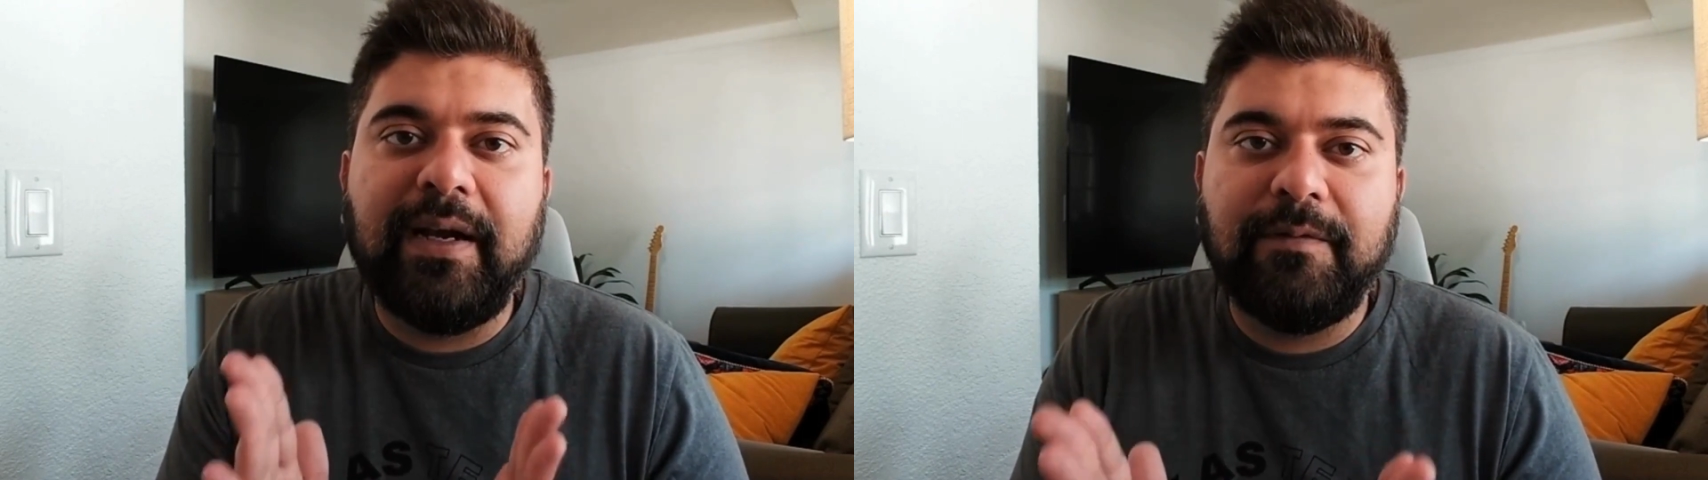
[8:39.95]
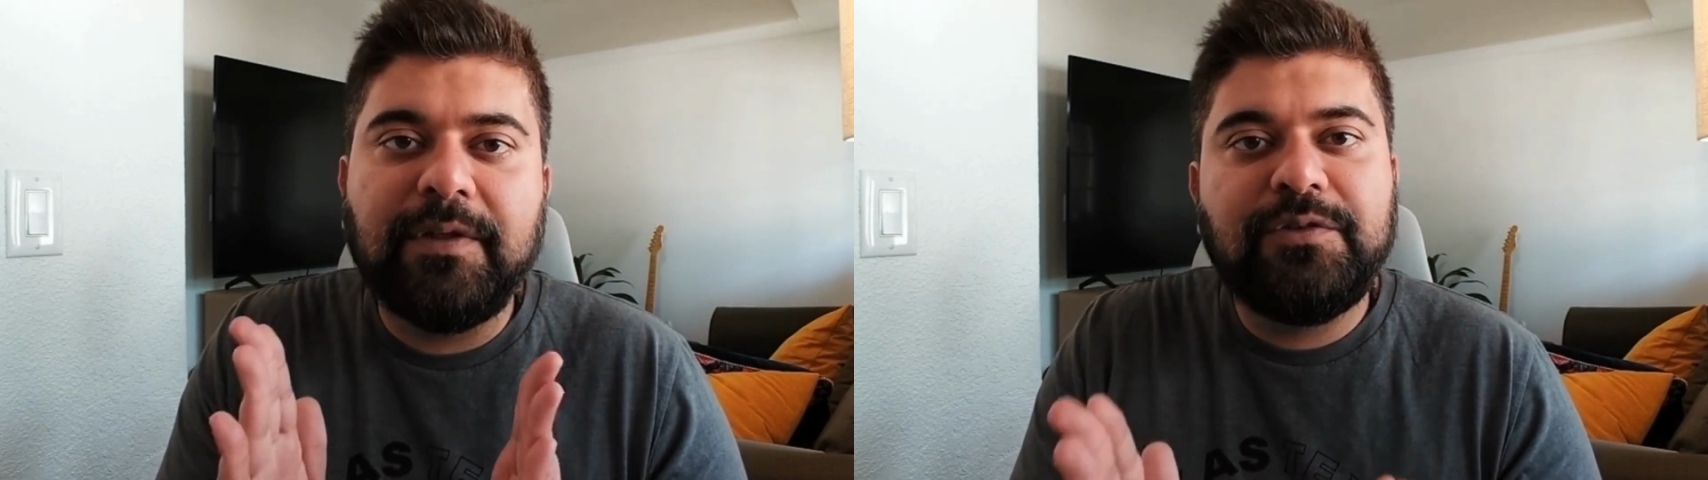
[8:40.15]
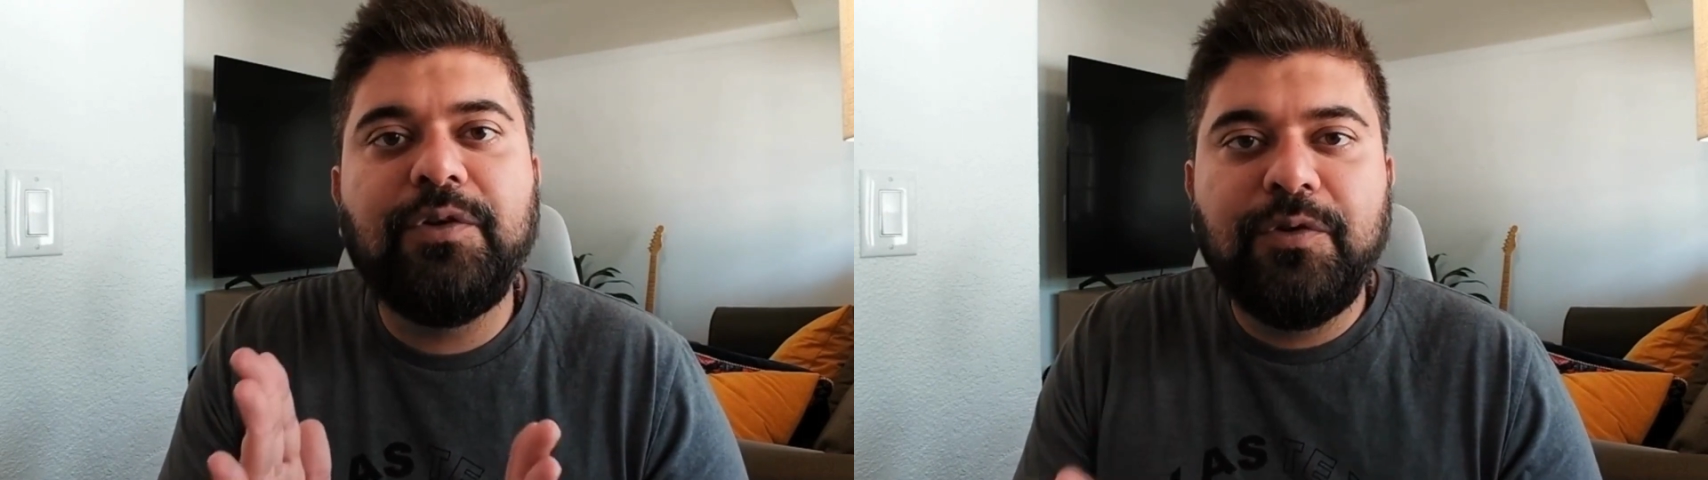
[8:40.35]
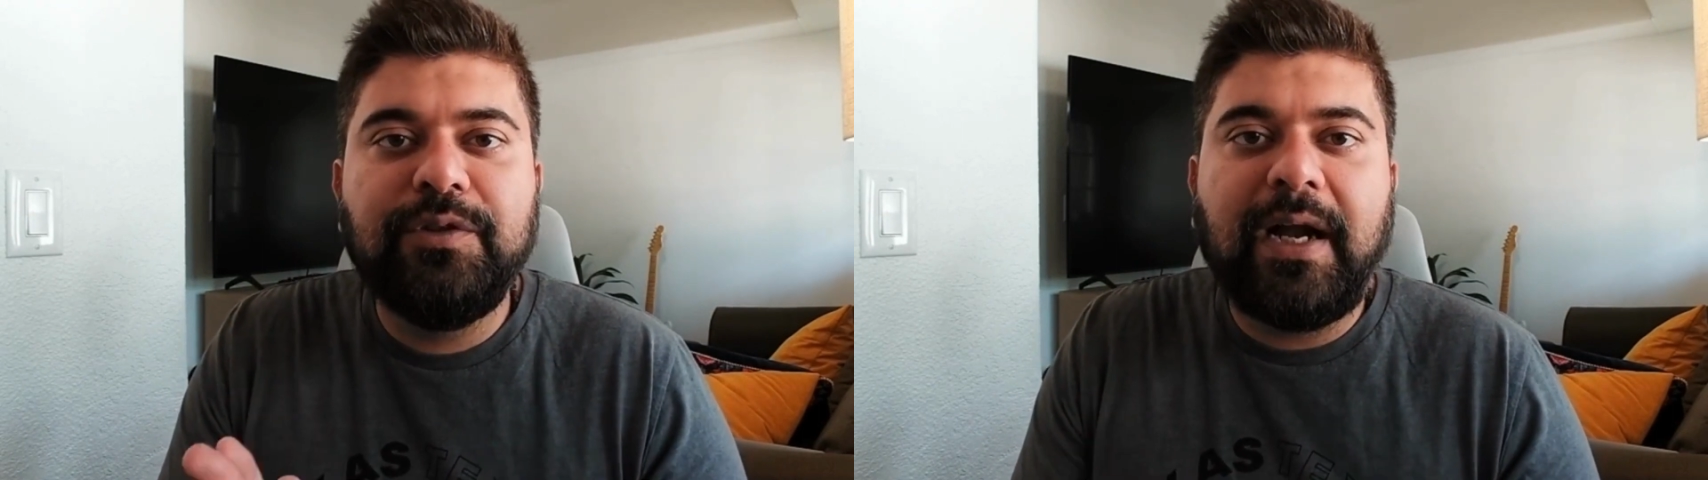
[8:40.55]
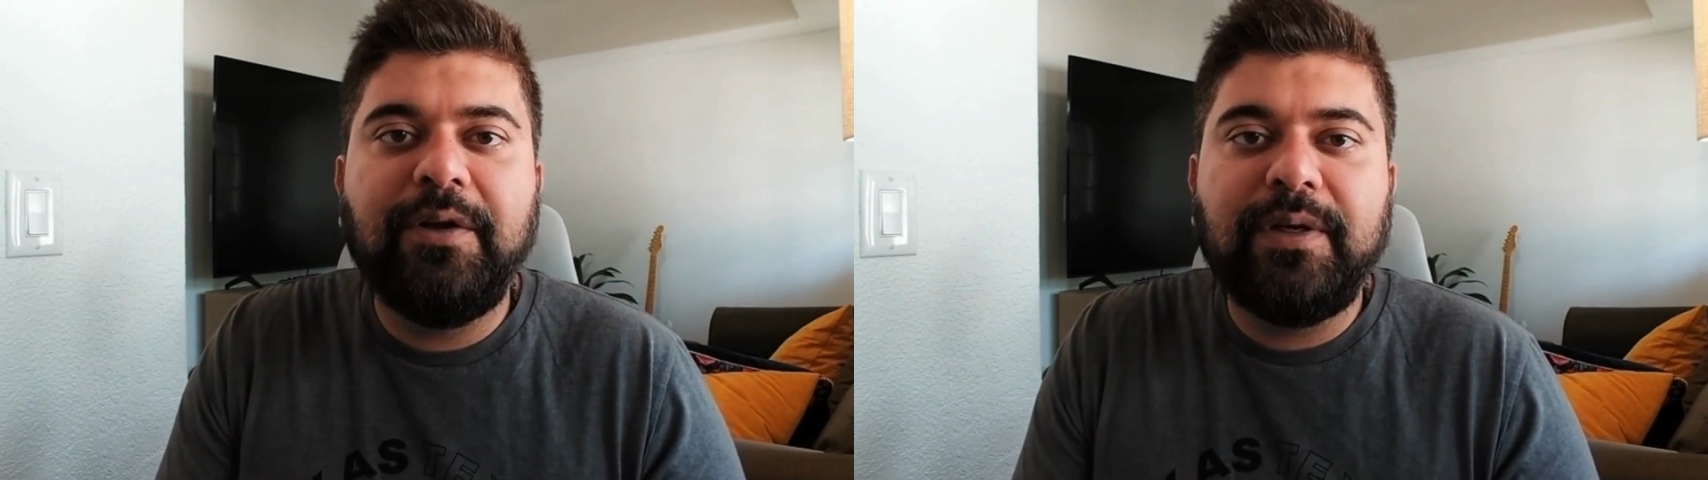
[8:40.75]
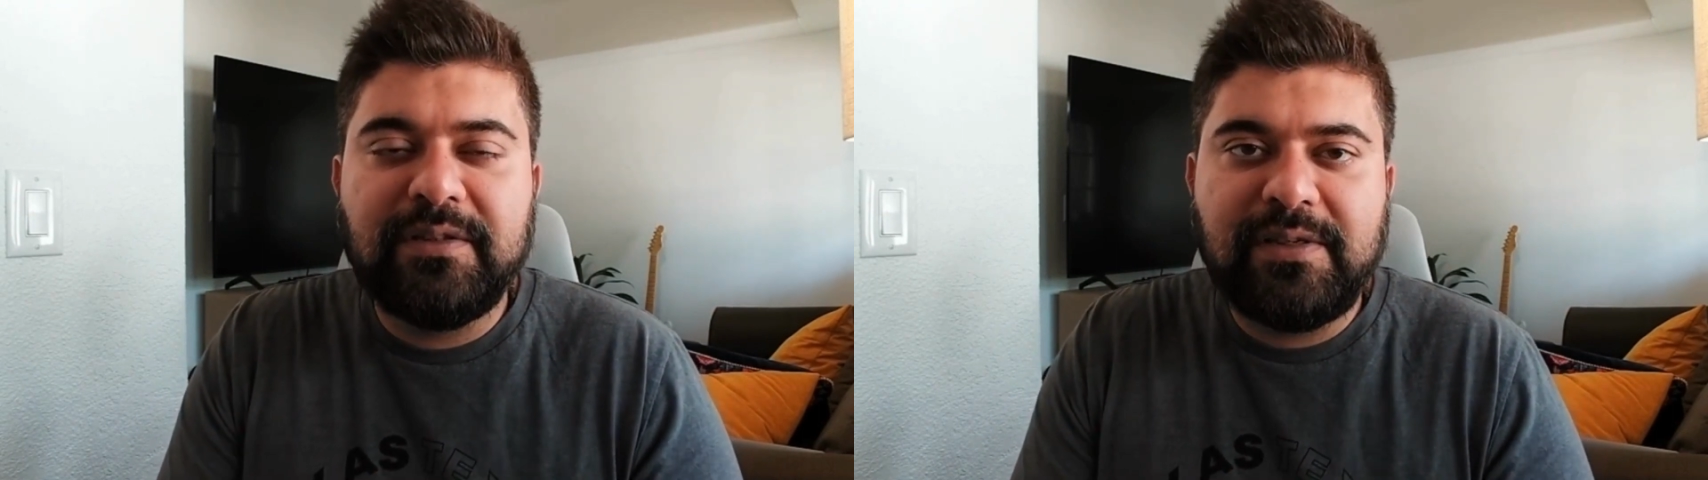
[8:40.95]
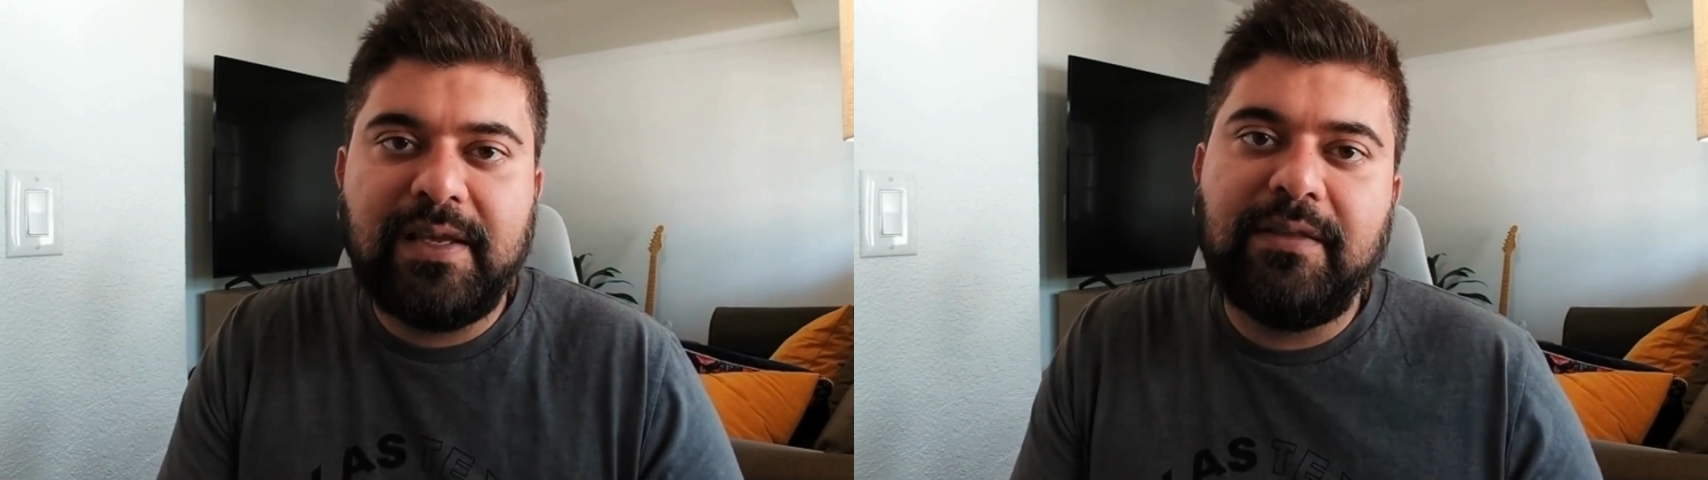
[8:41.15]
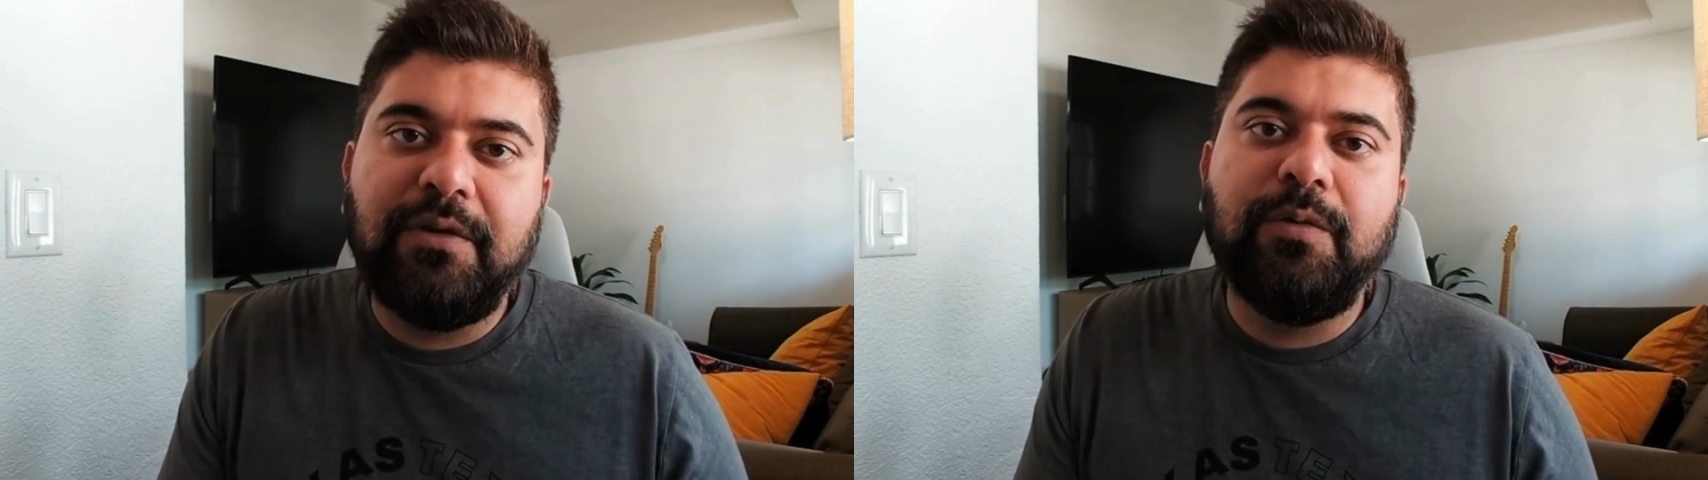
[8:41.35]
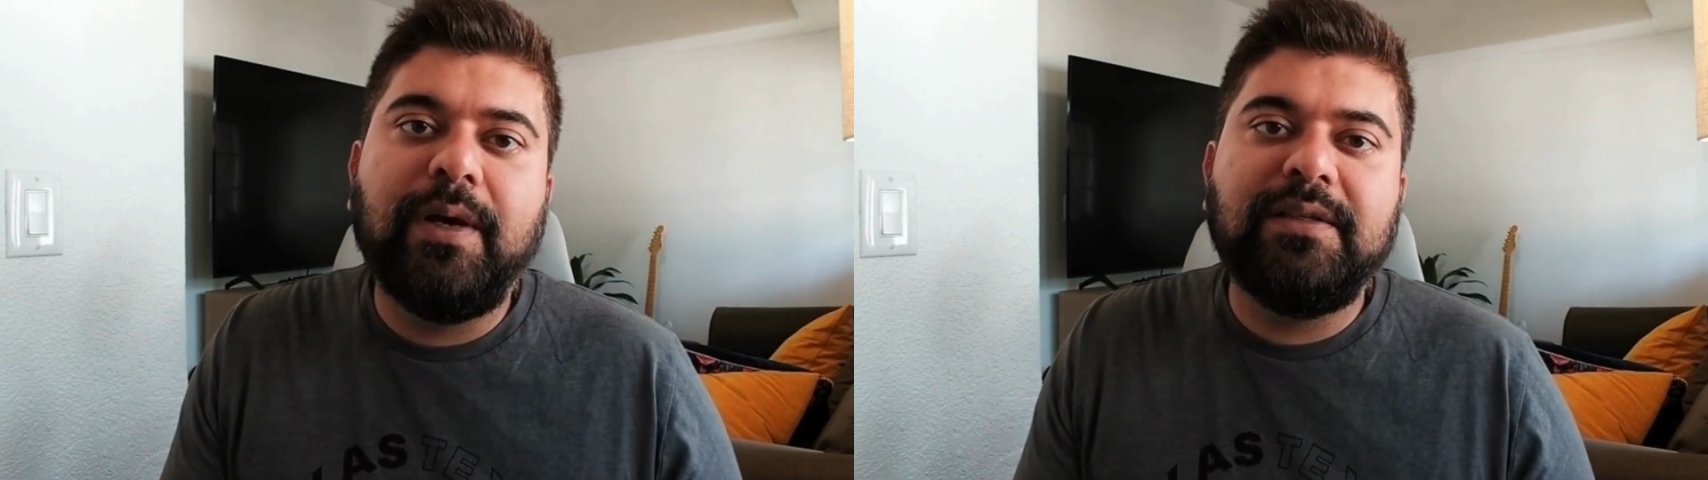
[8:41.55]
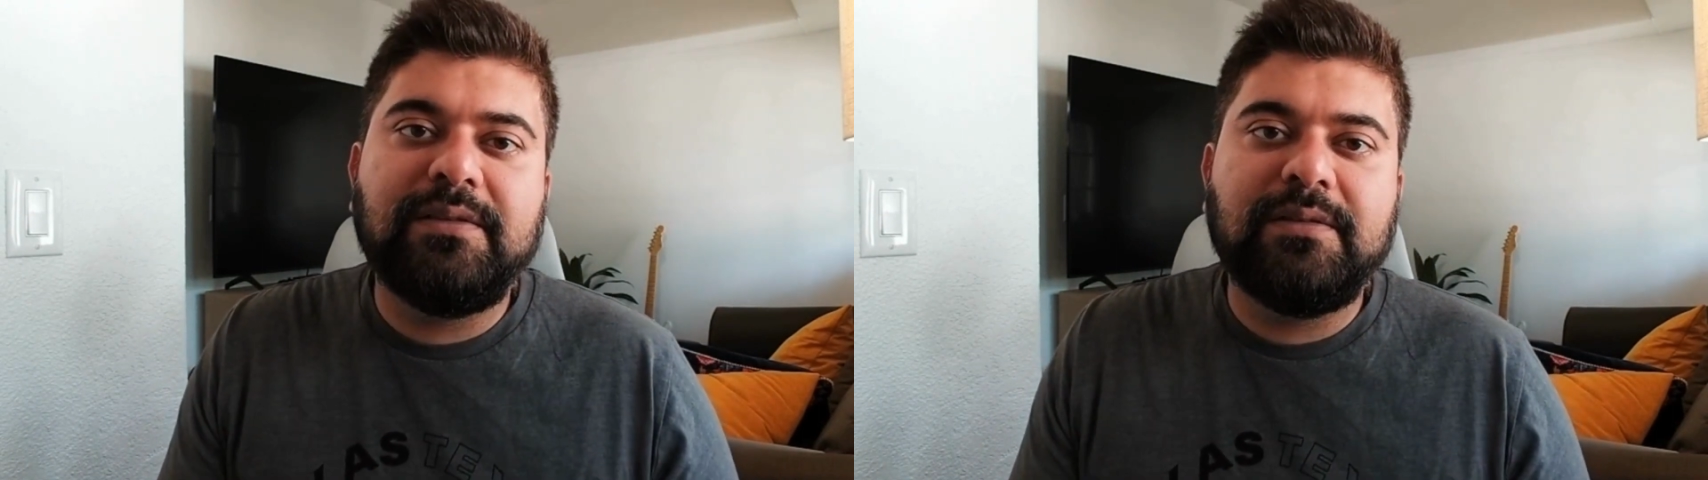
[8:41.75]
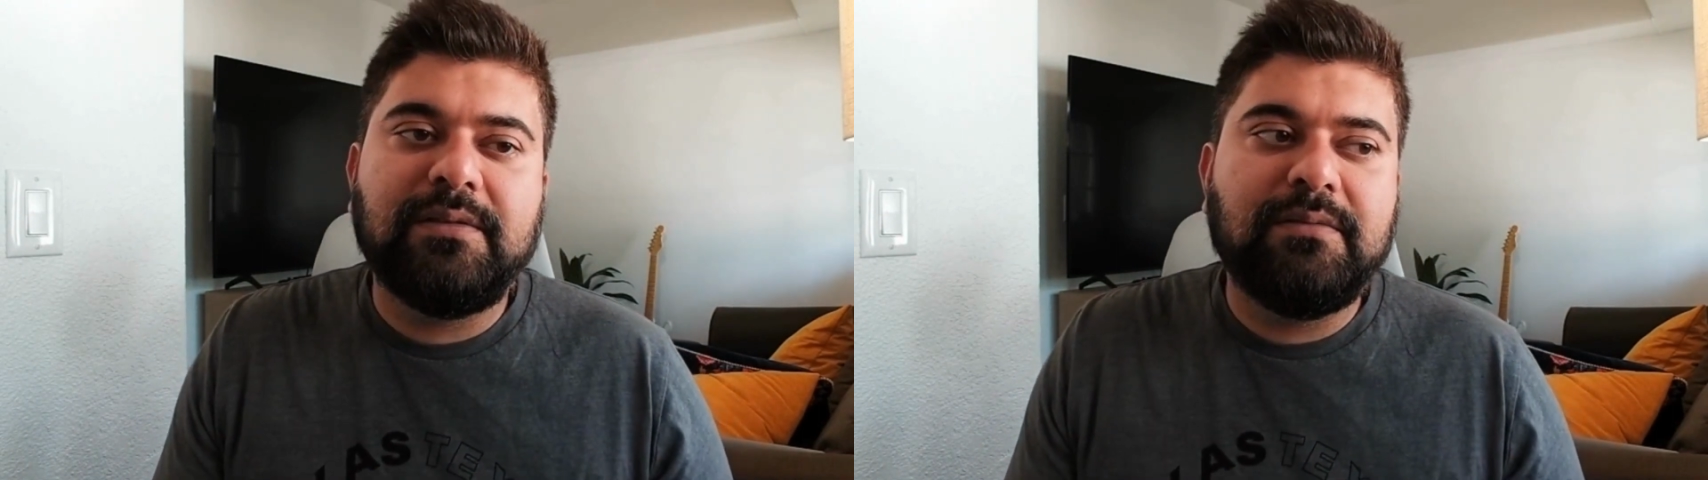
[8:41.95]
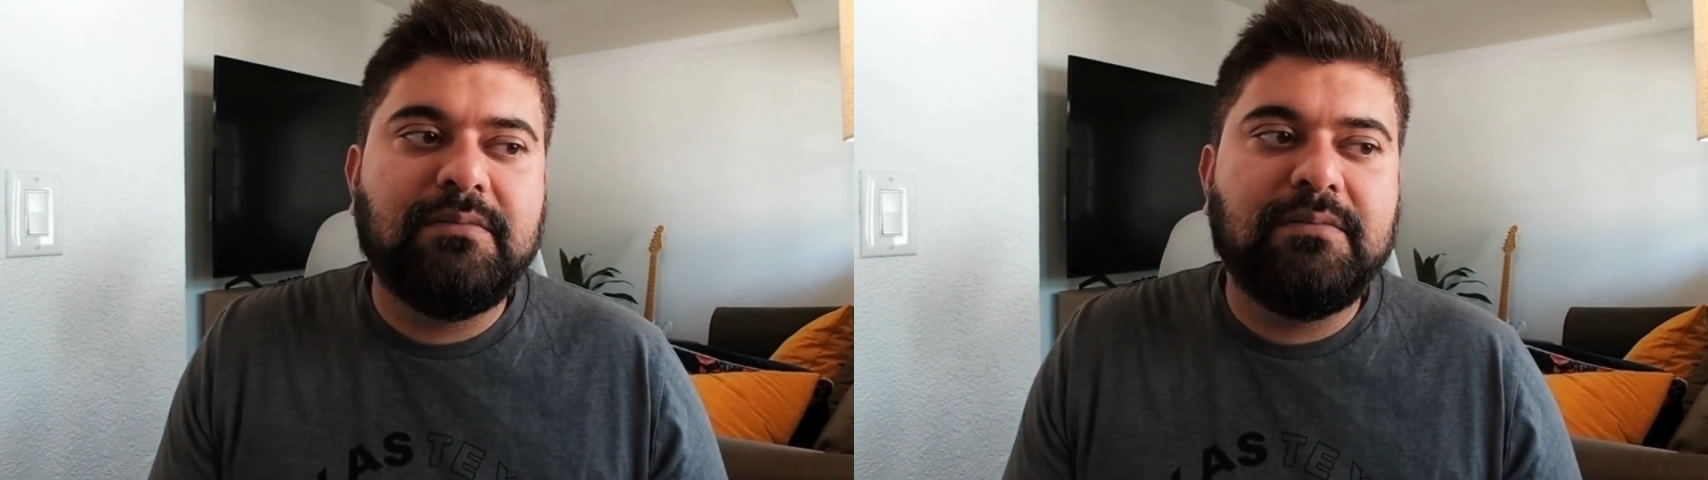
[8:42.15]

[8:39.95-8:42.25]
and once you do that, you can stay in the US